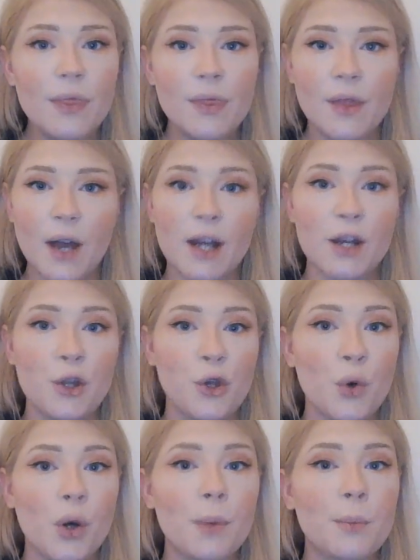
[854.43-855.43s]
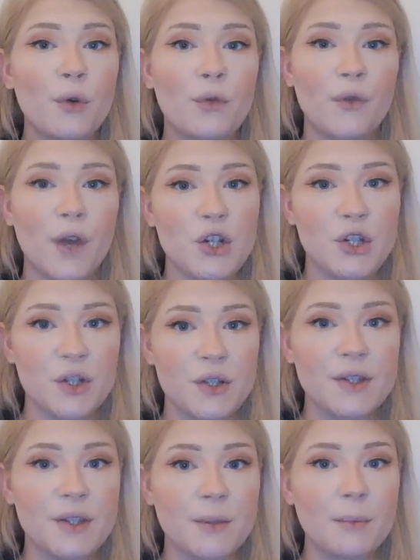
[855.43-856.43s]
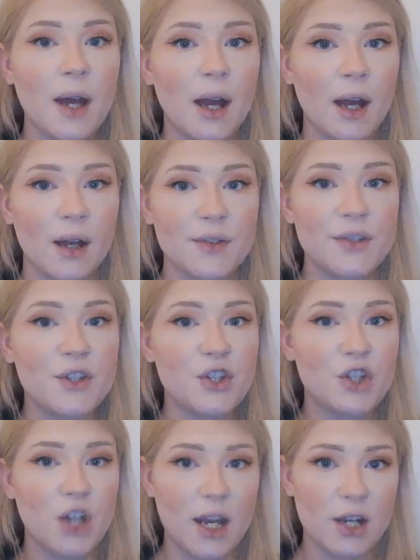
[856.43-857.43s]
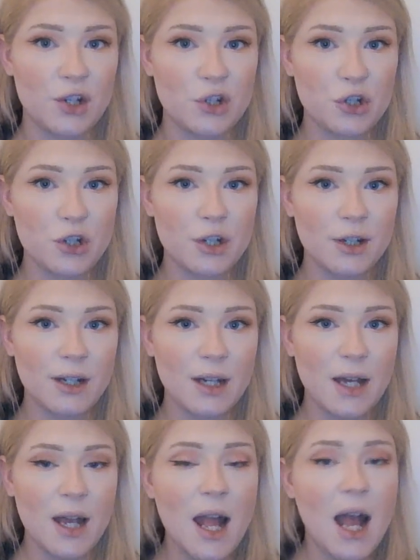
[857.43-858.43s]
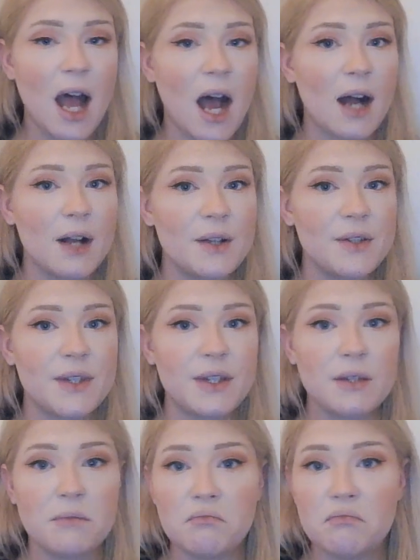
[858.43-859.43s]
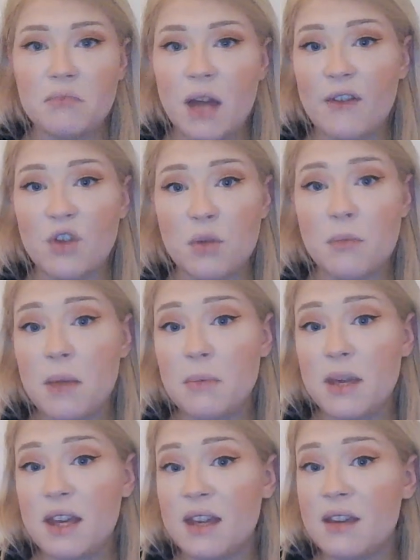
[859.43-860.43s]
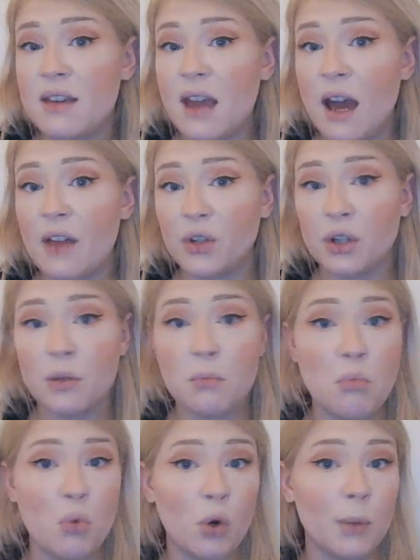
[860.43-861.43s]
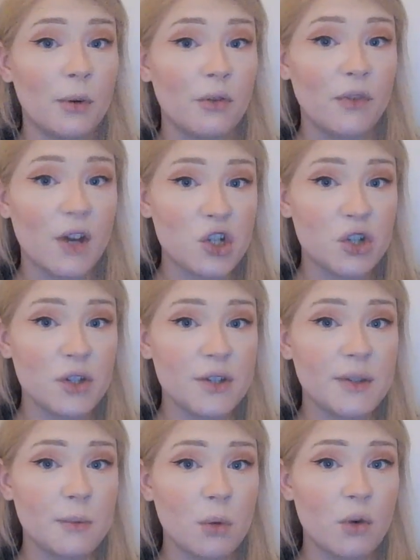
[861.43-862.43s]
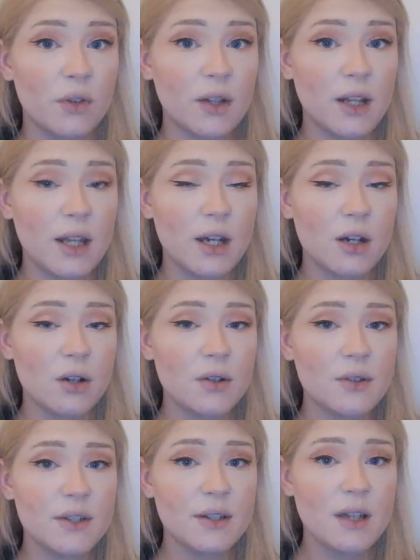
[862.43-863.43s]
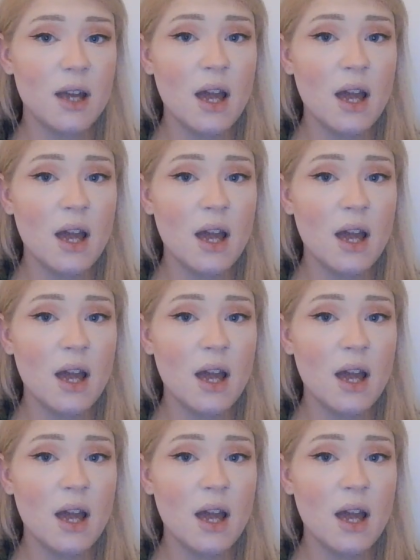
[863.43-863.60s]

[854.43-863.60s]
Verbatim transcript: that your professionalism has changed? Has have you maybe gathered more professionalism over the years?